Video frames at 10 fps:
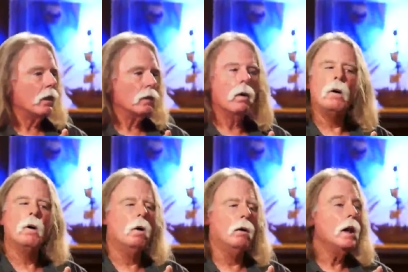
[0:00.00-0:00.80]

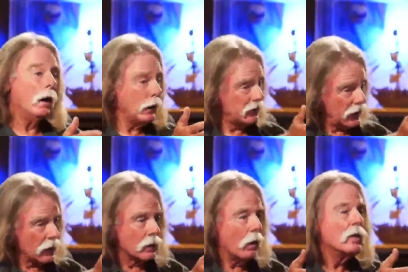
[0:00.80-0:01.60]
oh, oh, to take
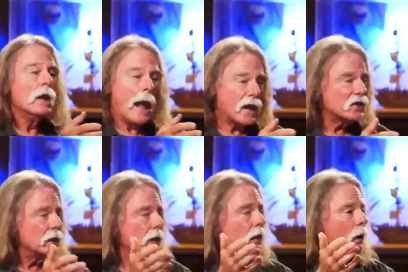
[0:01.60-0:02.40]
a goat.
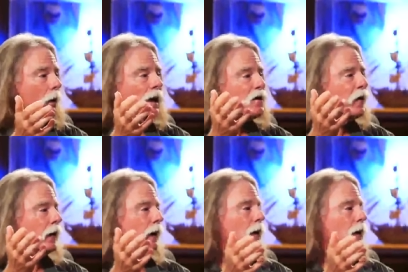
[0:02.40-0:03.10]
Actually, a goat, anything.